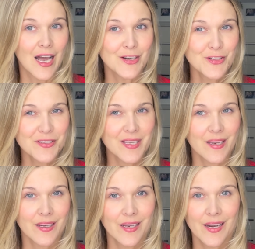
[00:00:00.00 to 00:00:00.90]

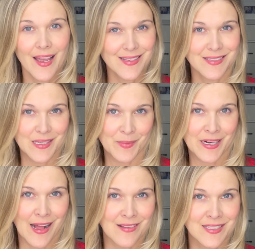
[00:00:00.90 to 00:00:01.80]
Understanding a Semen
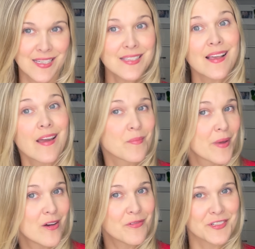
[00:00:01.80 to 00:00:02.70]
Analysis and
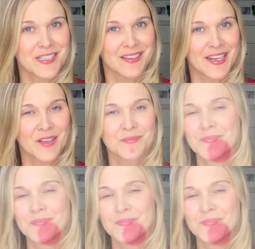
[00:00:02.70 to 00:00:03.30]
Male Fertility.